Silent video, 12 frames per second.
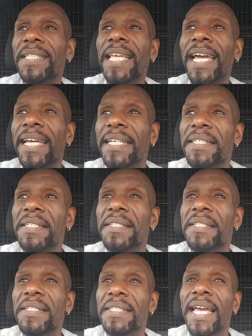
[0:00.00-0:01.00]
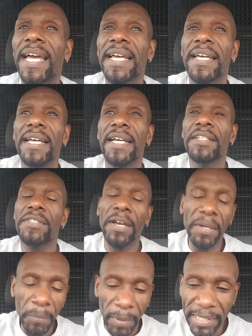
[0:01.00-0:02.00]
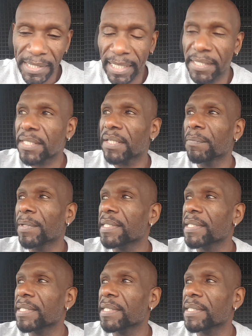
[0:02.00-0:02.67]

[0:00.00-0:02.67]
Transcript: yeah. So in one sense,